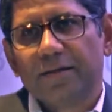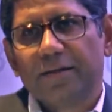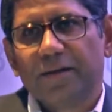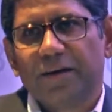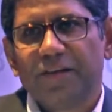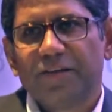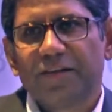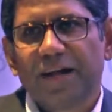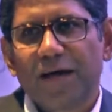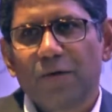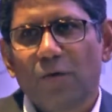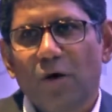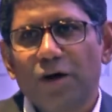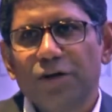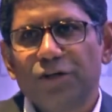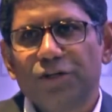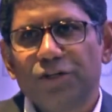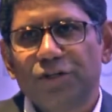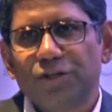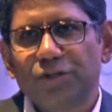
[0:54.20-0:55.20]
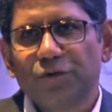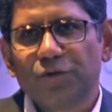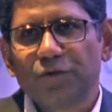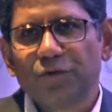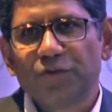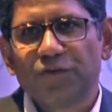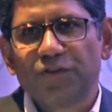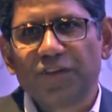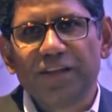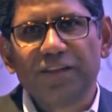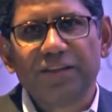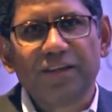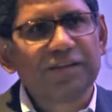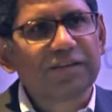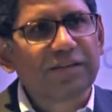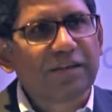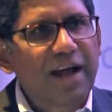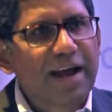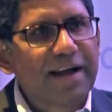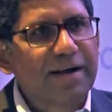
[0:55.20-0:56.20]
The reason I want you to see
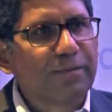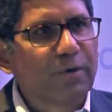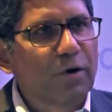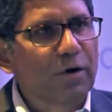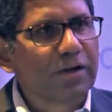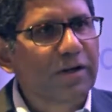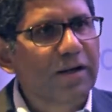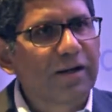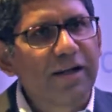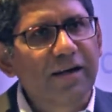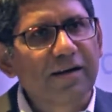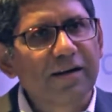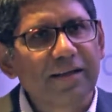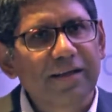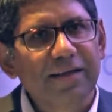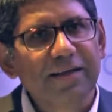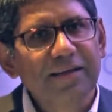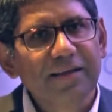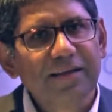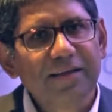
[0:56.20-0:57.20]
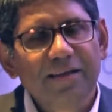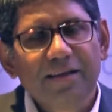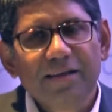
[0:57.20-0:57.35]
this slide more clearly